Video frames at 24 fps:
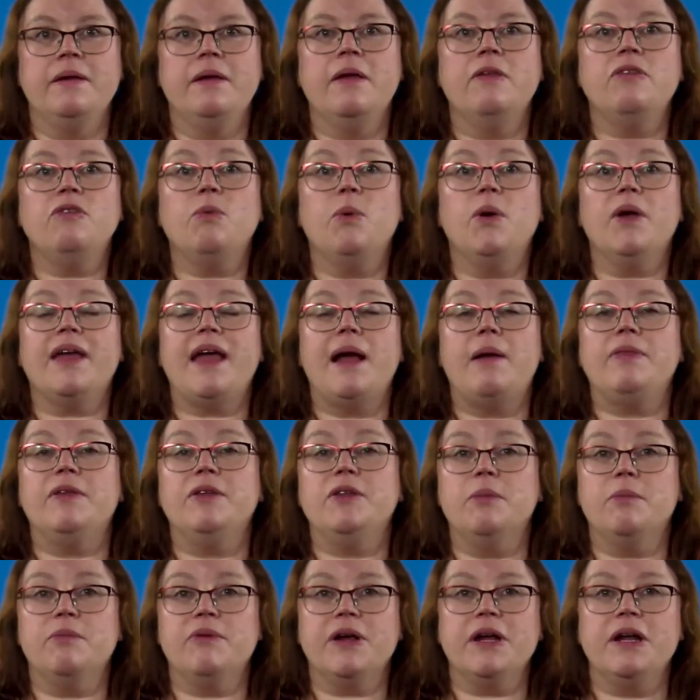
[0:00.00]
To work out the
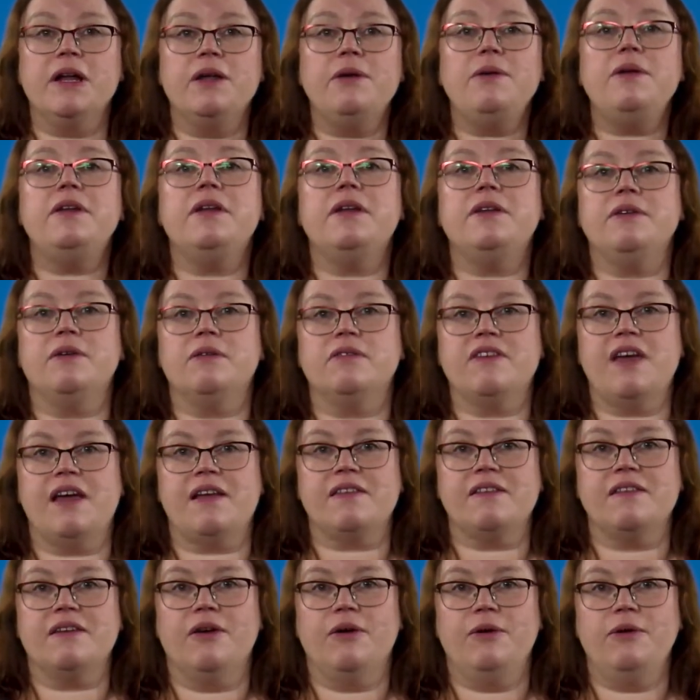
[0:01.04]
number included in your tax
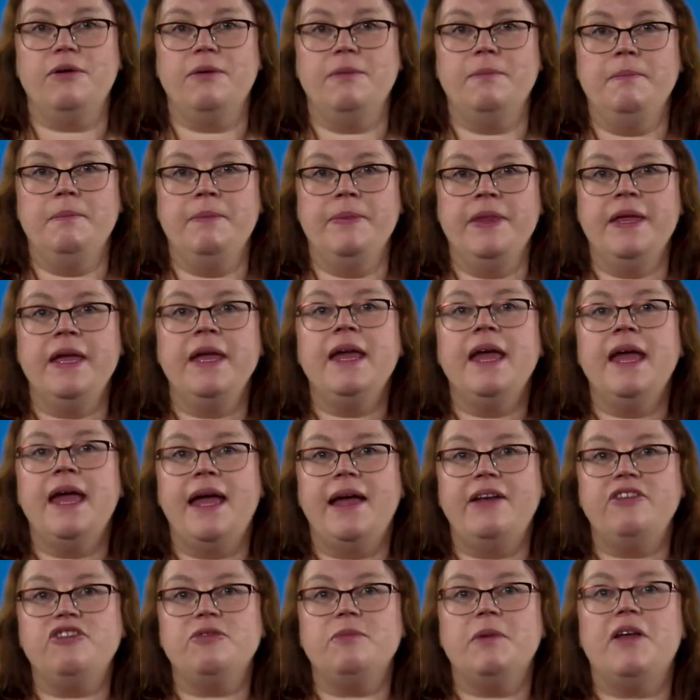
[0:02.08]
code,
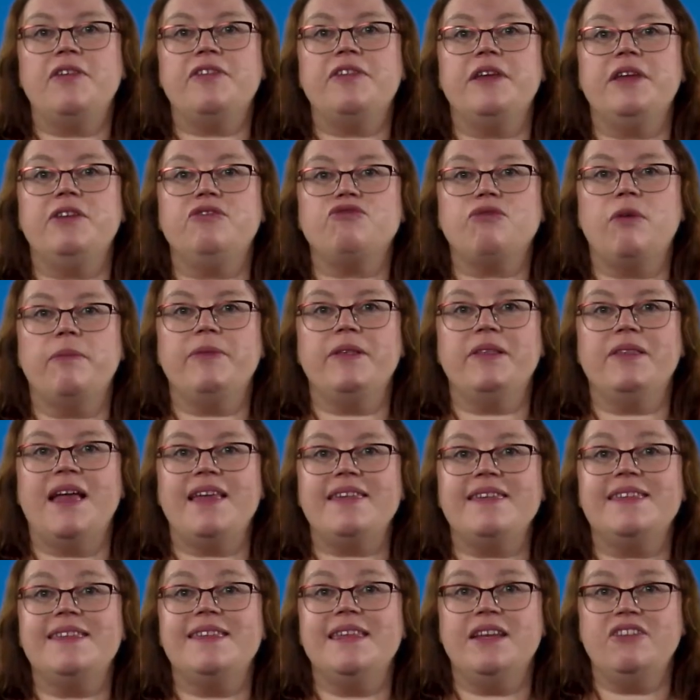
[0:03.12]
HMRC drop the
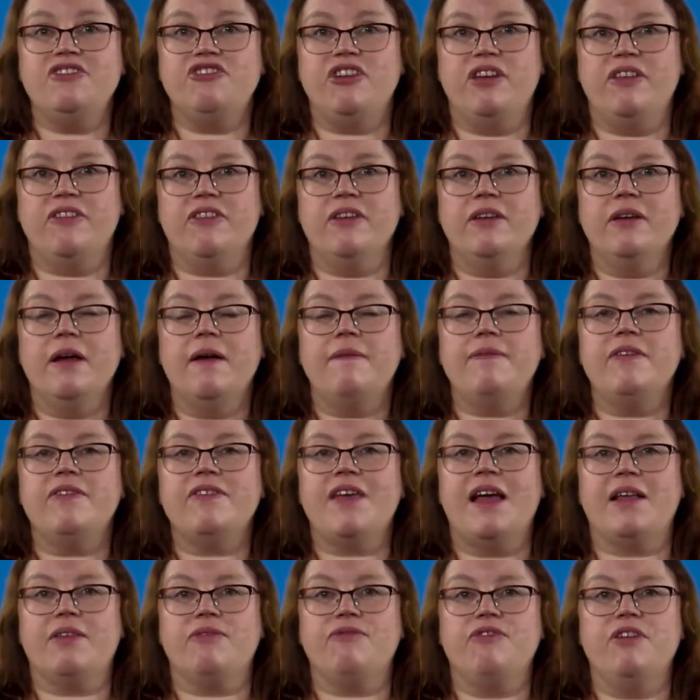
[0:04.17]
last digit of the
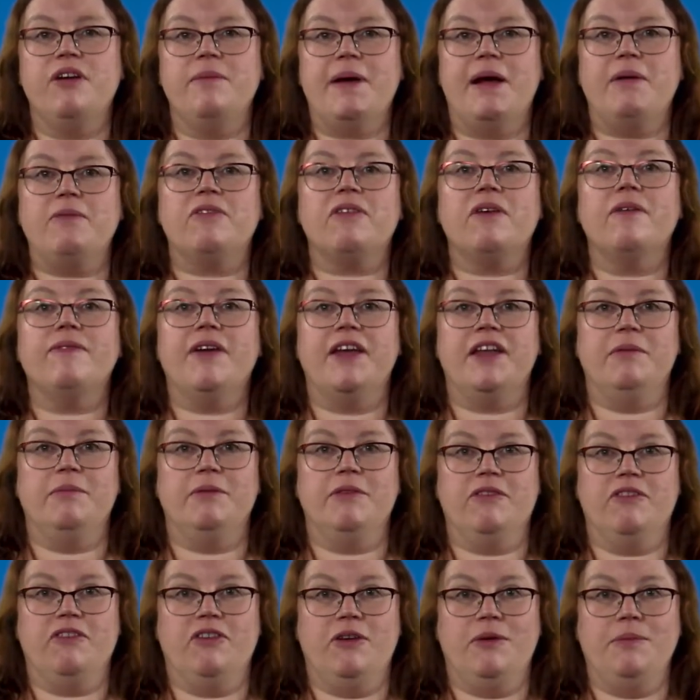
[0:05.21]
tax-free amount available
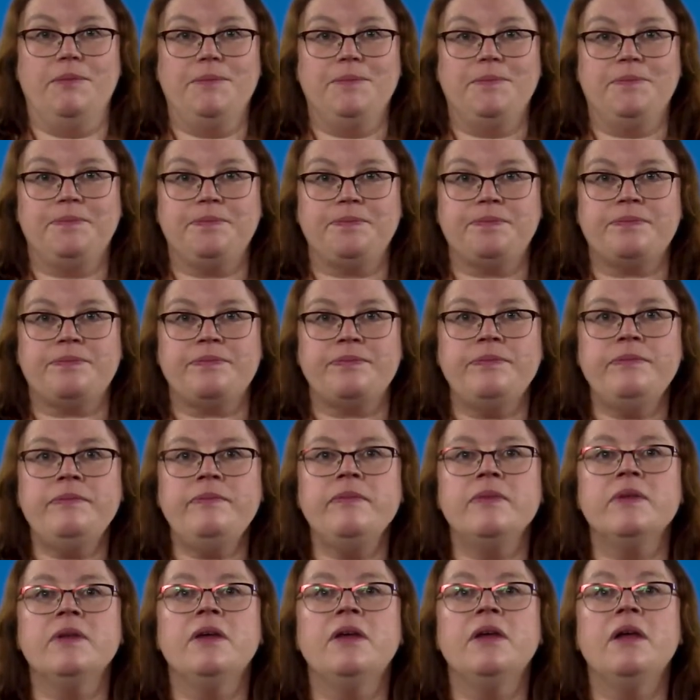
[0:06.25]
to you.
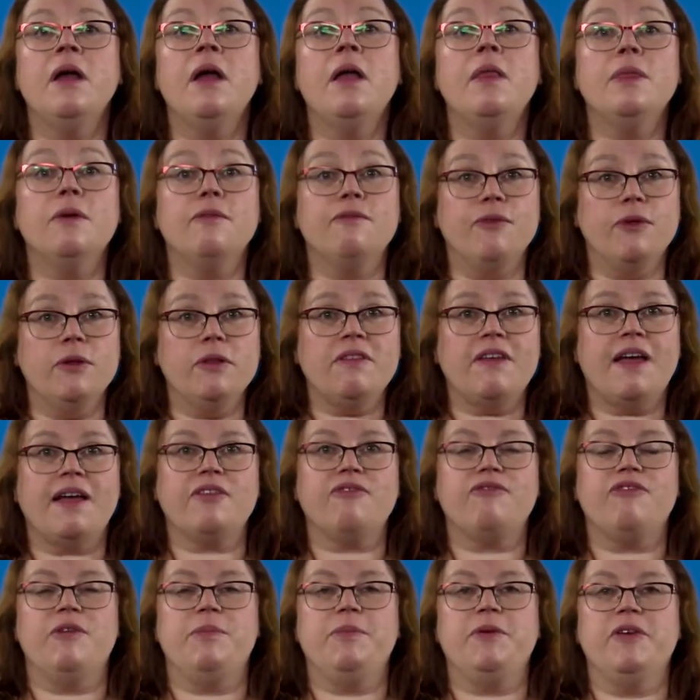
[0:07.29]
The full
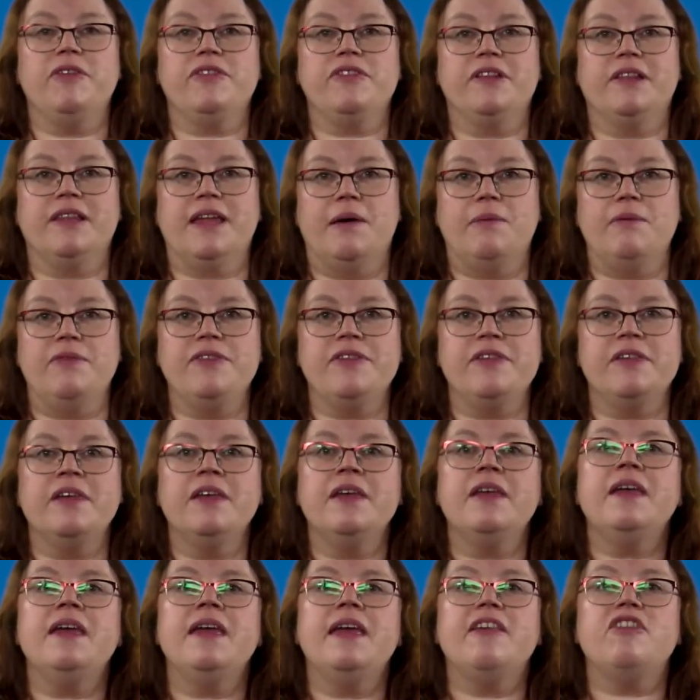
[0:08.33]
tax-free personal allowance
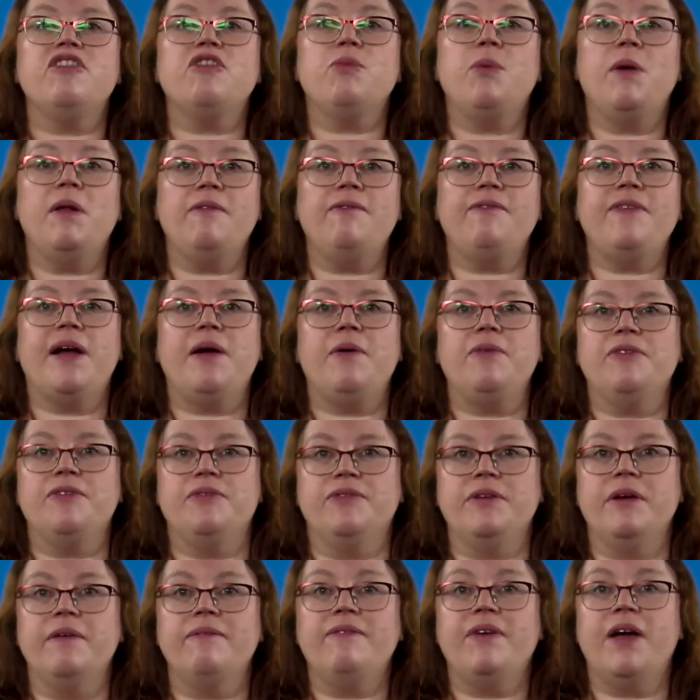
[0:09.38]
is
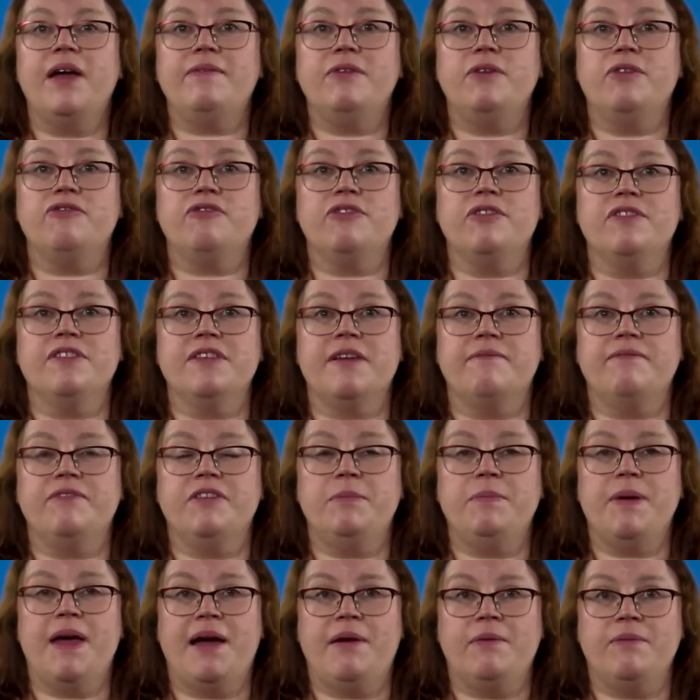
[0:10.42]

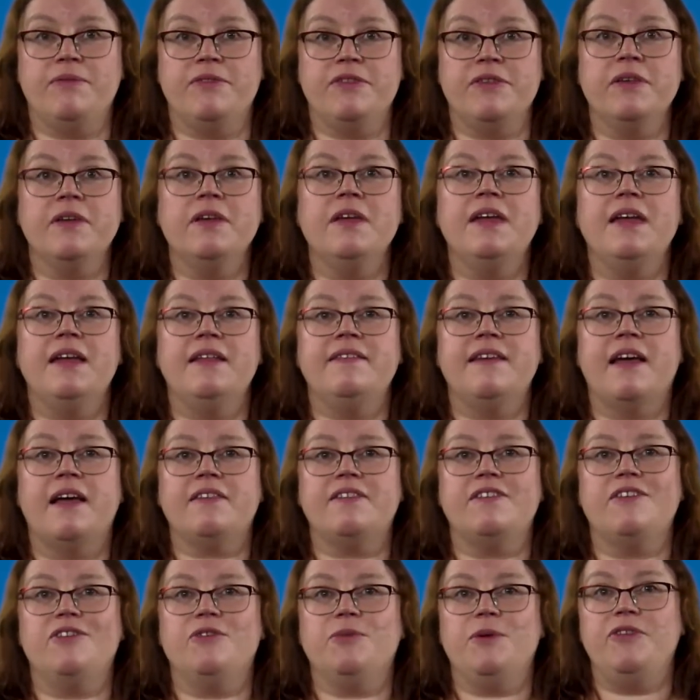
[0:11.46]
£12,570 in tax
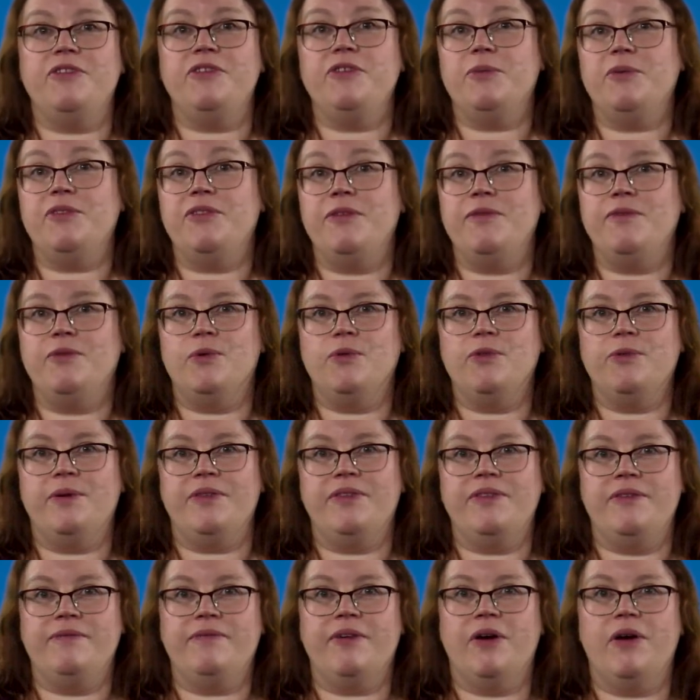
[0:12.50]
year
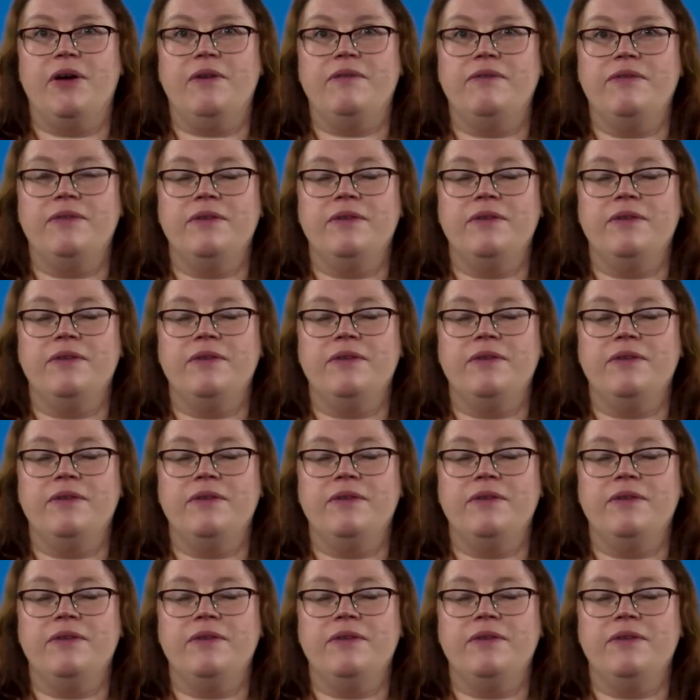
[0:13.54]
2024-25,